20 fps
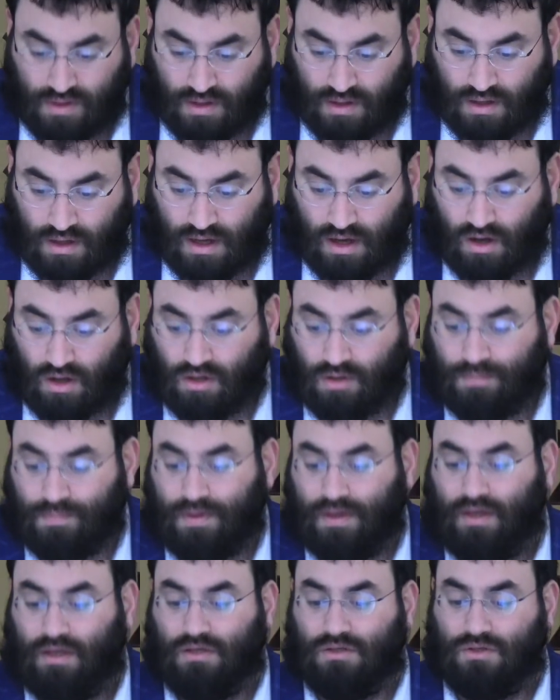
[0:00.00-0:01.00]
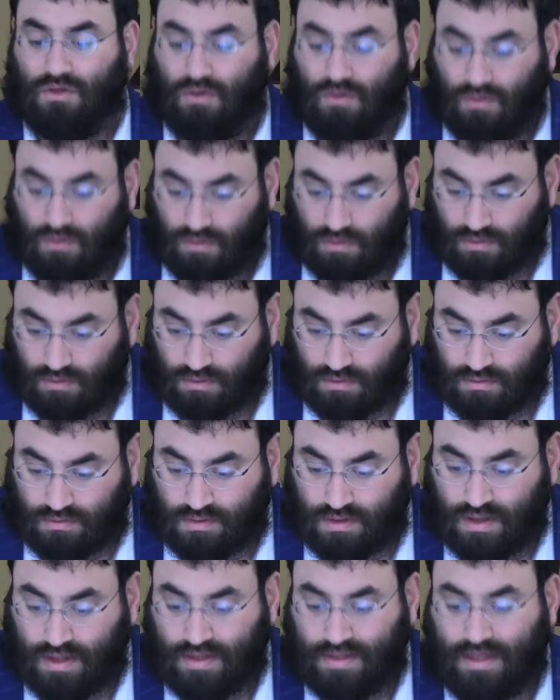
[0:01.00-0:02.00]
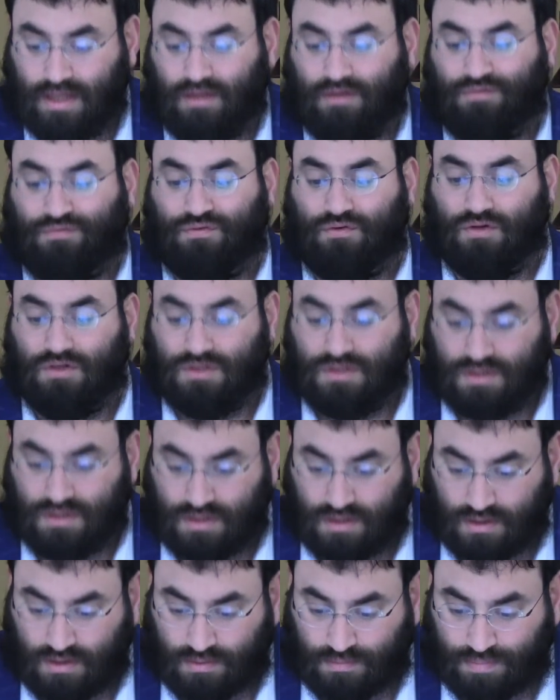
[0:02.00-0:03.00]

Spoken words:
all opinions hold that the first